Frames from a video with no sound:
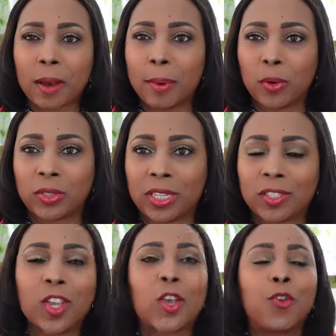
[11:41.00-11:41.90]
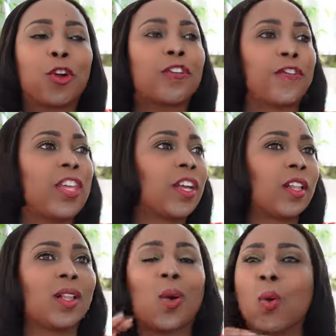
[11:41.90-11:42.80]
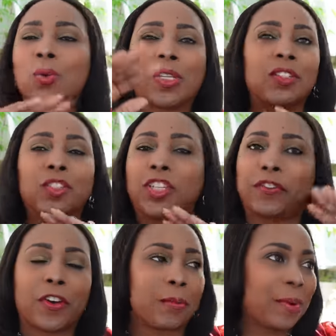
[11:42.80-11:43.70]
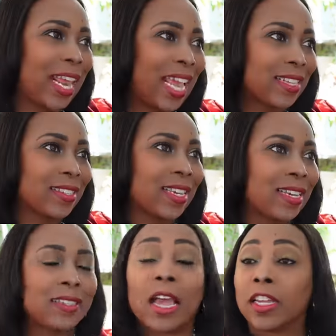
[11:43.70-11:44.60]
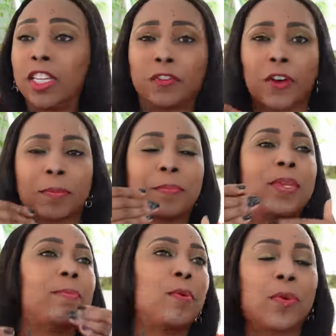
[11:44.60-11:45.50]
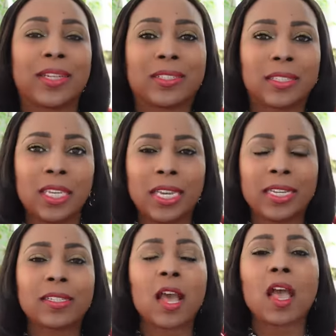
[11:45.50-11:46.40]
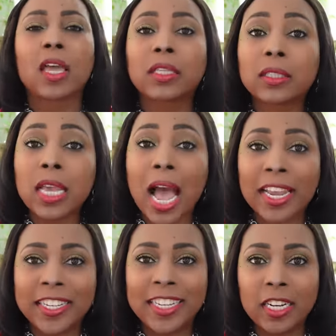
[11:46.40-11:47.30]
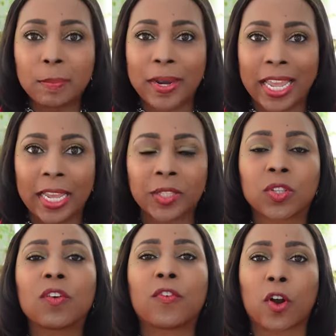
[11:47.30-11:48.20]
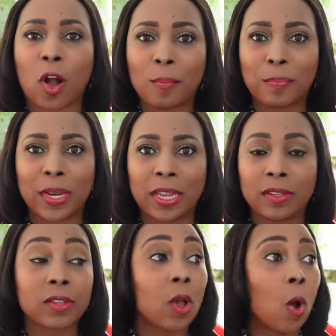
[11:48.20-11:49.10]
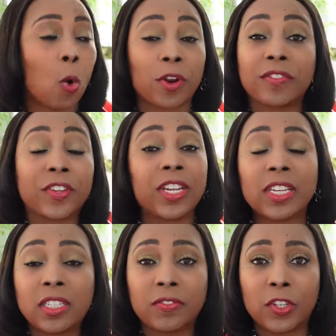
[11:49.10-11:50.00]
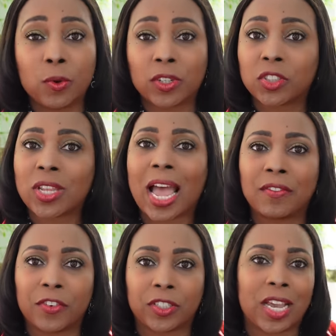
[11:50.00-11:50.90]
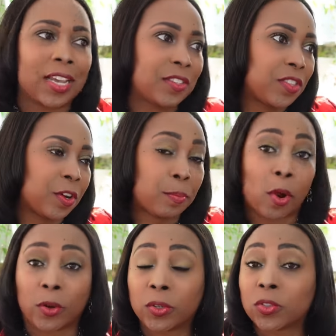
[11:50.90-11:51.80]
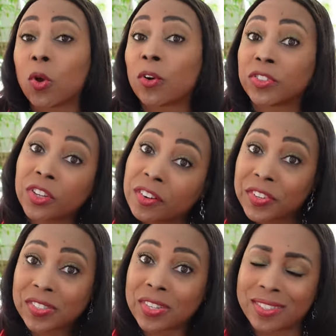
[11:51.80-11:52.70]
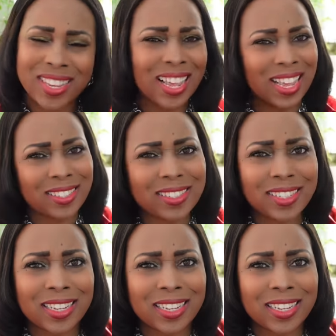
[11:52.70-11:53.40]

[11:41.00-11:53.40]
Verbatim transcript: about it. Your vehicle goes into different places, different people will see it. It's the ideal place for companies or even individuals to advertise their products or services, isn't